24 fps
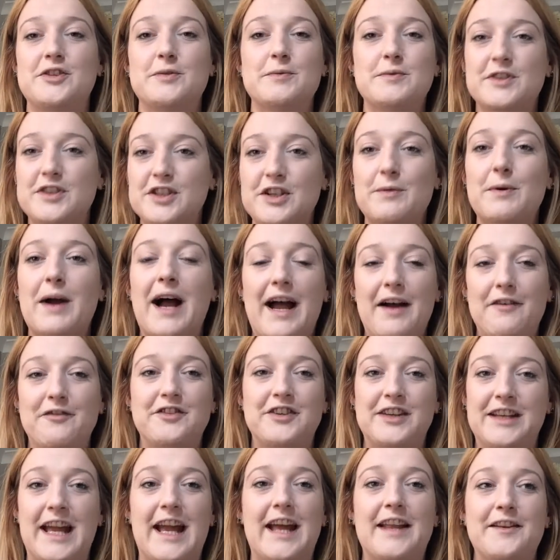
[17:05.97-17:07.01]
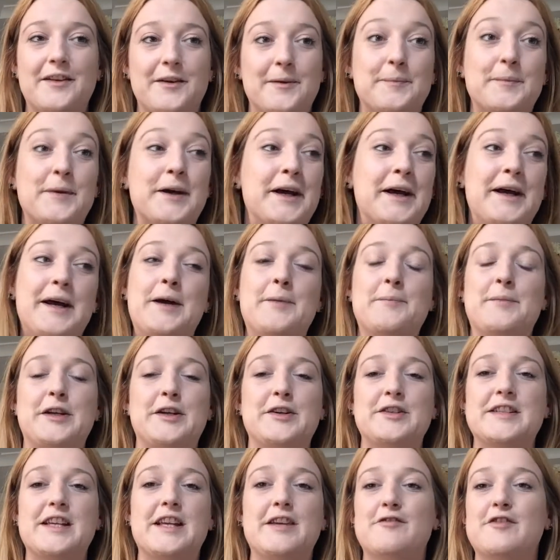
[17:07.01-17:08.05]
You have to get them,
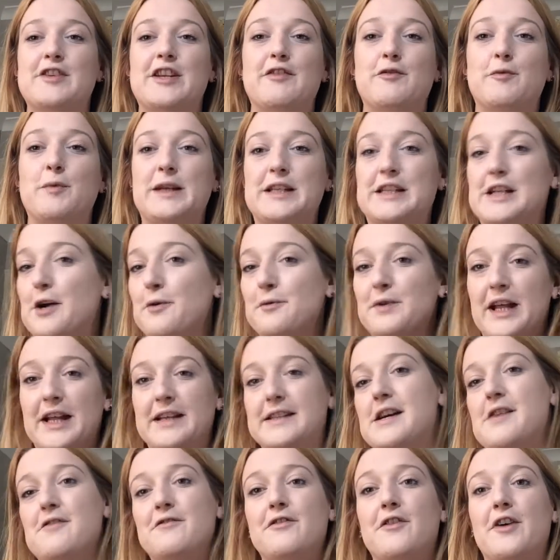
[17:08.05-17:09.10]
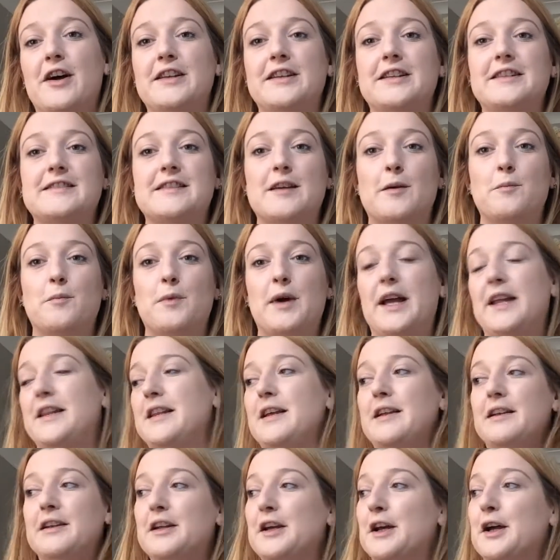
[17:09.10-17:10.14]
because even if we don't end up finding somewhere,
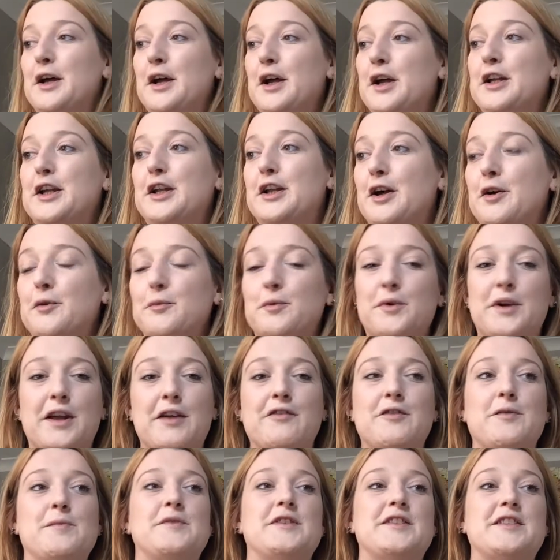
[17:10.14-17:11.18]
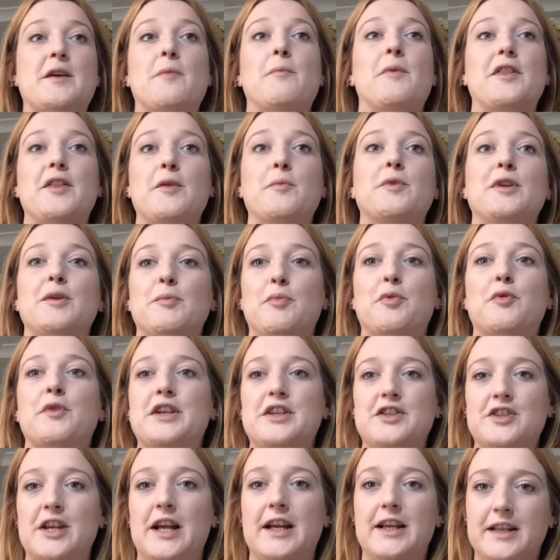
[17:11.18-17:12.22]
then, you know, we'll give them to someone that will
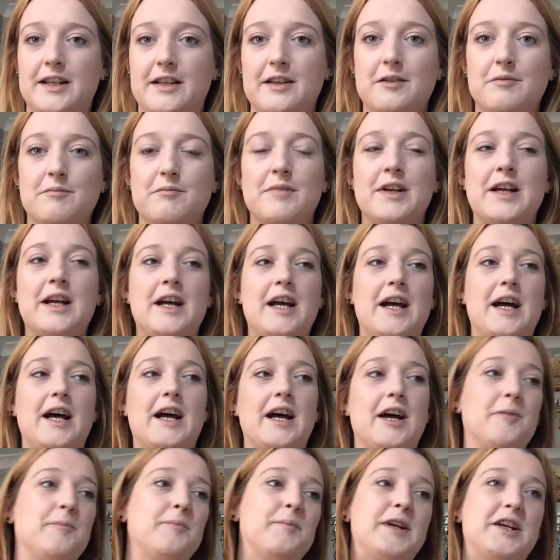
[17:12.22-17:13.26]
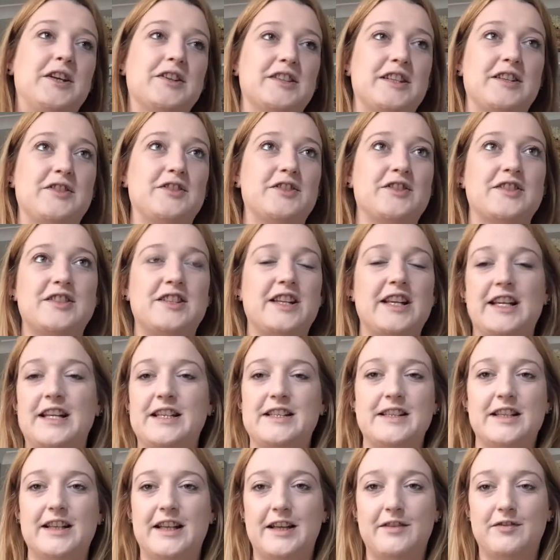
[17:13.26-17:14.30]
appreciate them, because it's just silly
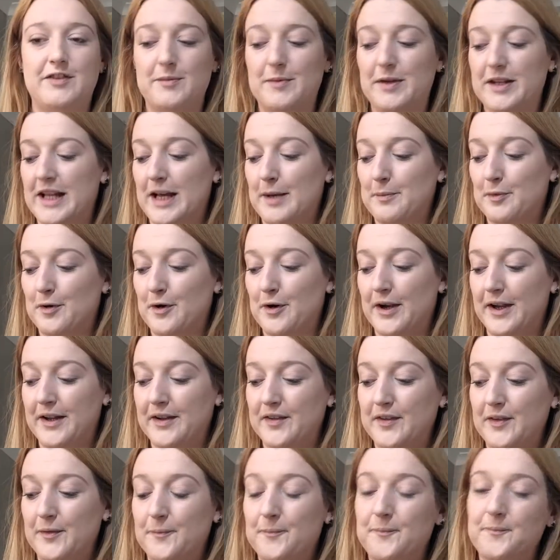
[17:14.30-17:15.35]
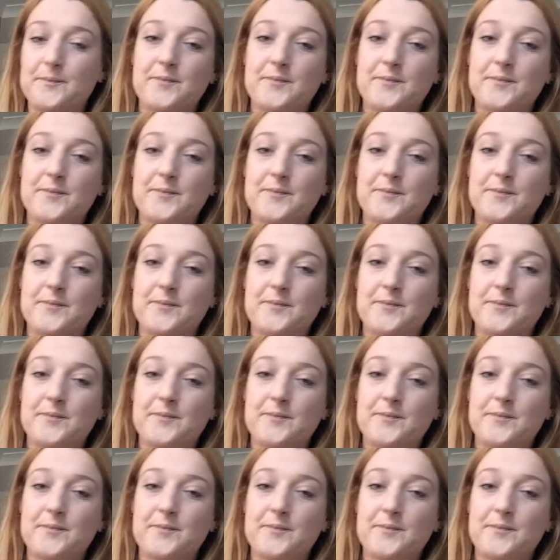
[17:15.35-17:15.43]
to leave them at that price.